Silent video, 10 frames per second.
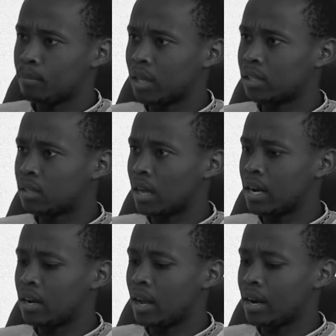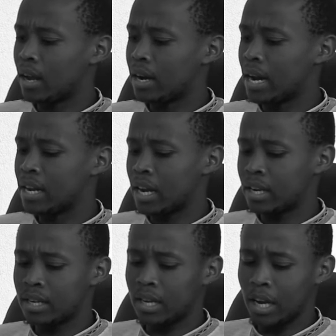That's
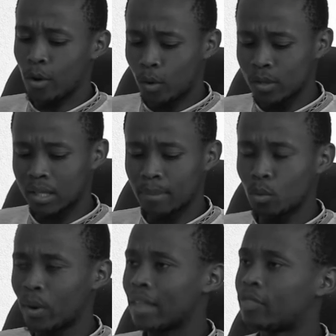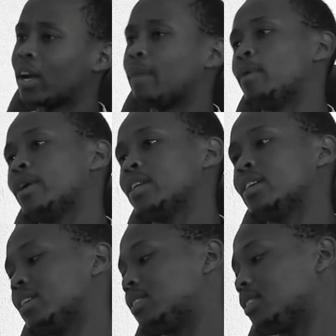and Leo concept. When I think about
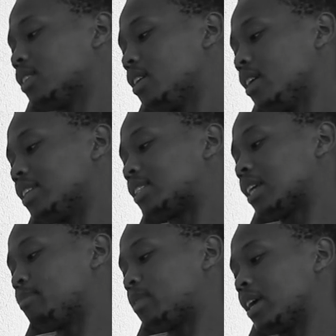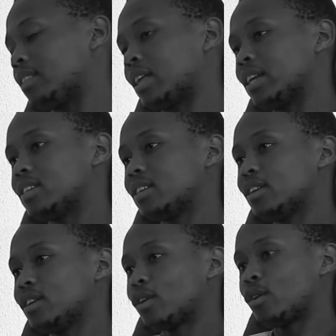it, it's something that
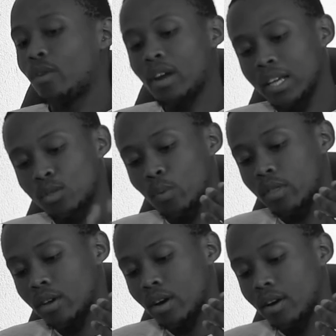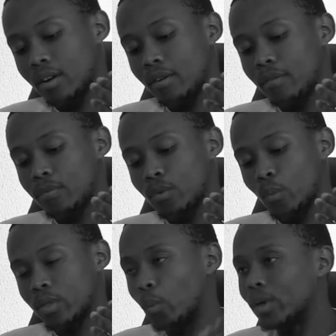correlates with the
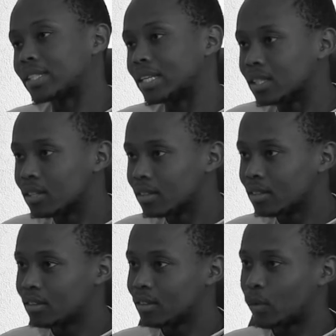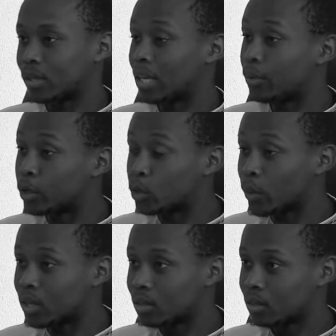Western, because that's how they
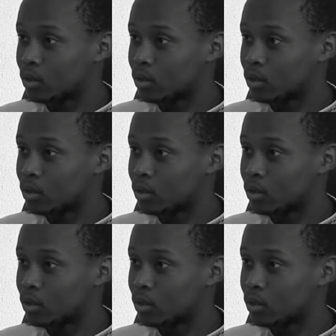do it.